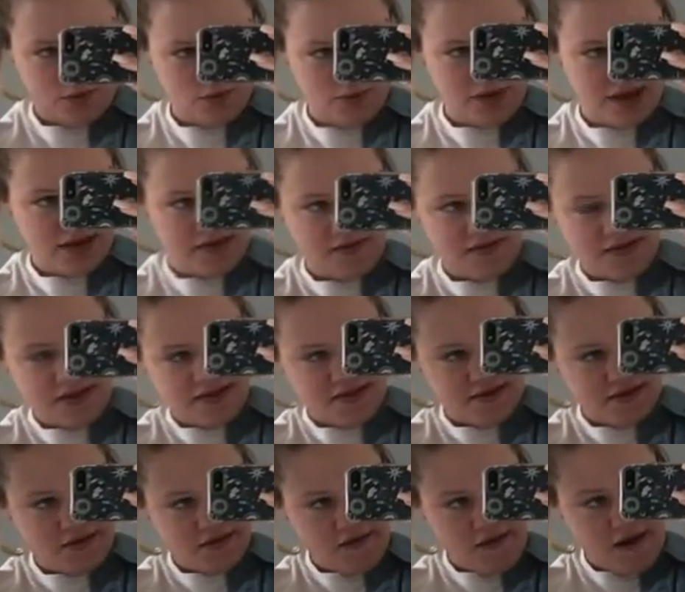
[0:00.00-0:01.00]
always this
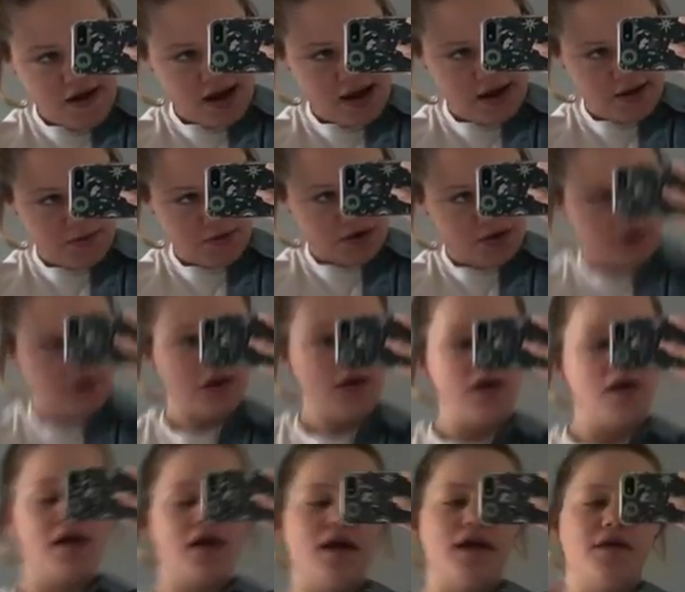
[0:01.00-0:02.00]
is a grey one
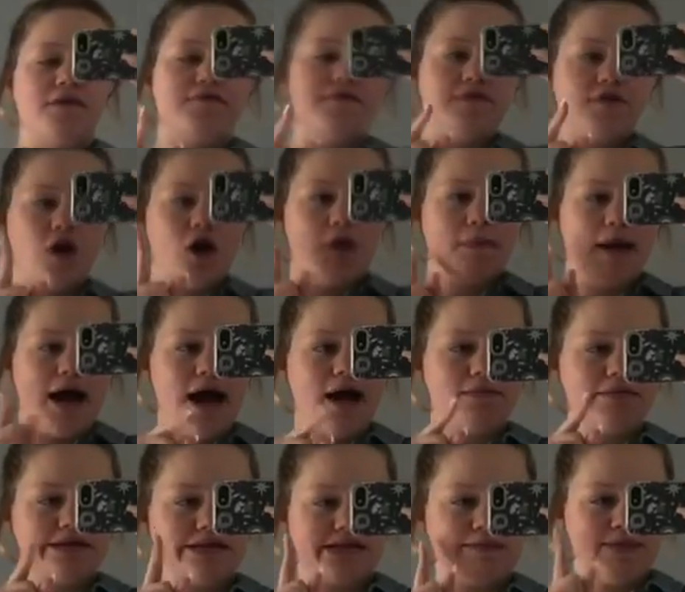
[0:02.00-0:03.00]
from
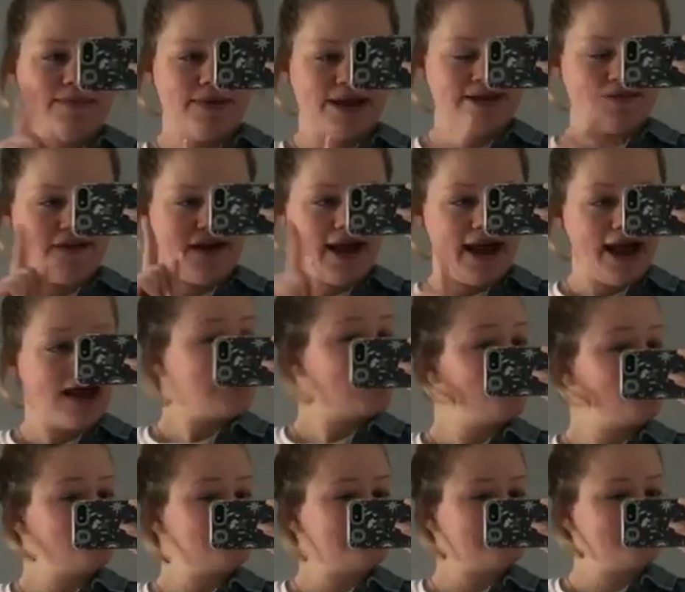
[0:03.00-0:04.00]
Amazon my best friend
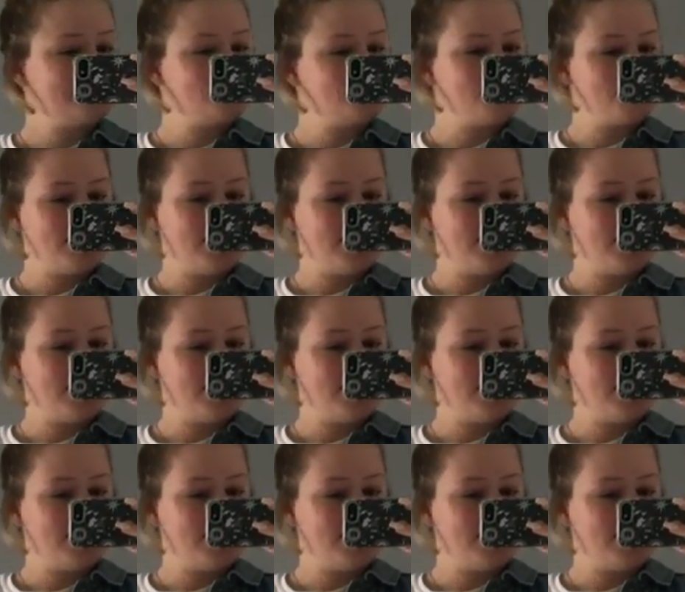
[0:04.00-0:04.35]
Caitlin got it for